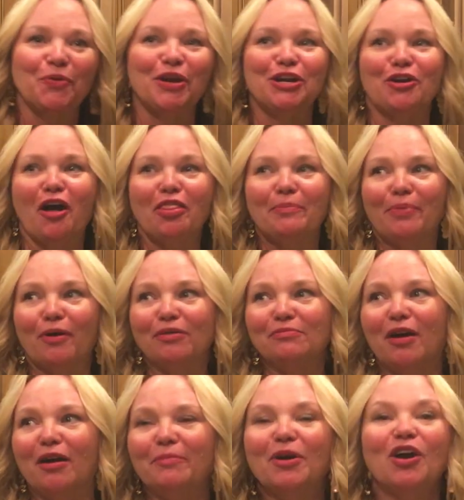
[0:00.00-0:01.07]
Do you want to gnaw the bone,
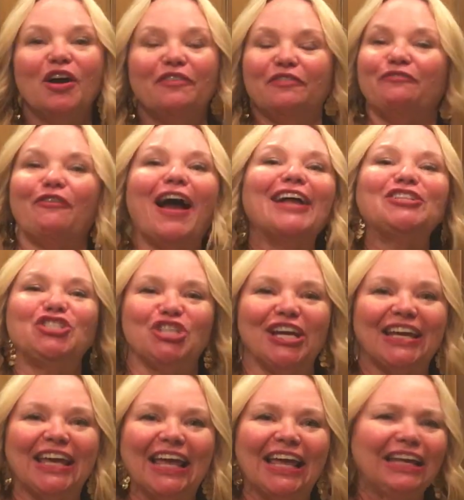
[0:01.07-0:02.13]
Mom? Fried
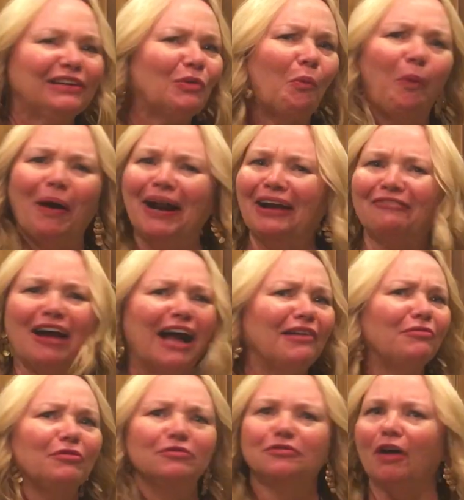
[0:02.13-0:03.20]
chicken, whatever. I
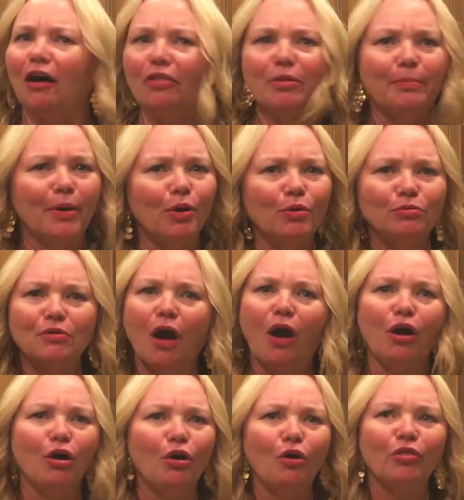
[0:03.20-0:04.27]
will gnaw the bone
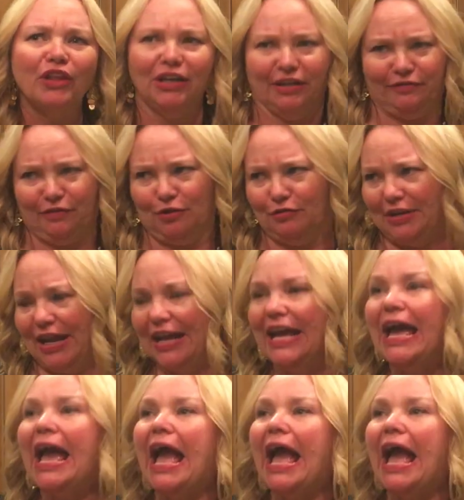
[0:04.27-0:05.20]
all the live long day.